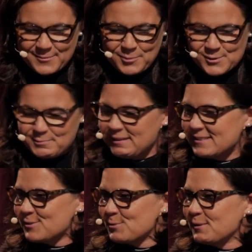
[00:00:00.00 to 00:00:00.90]
the
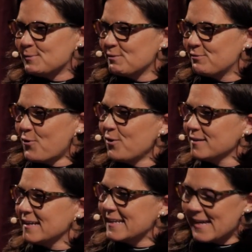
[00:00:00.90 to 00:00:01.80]
possibility to meet before,
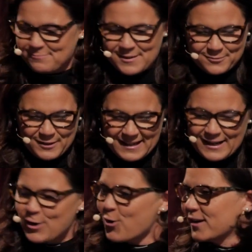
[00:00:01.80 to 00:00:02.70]
and I've been really
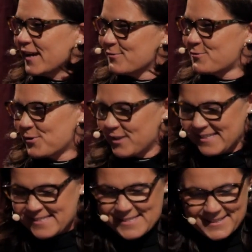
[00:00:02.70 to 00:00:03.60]
longing for
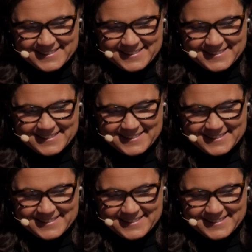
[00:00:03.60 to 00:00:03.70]
this.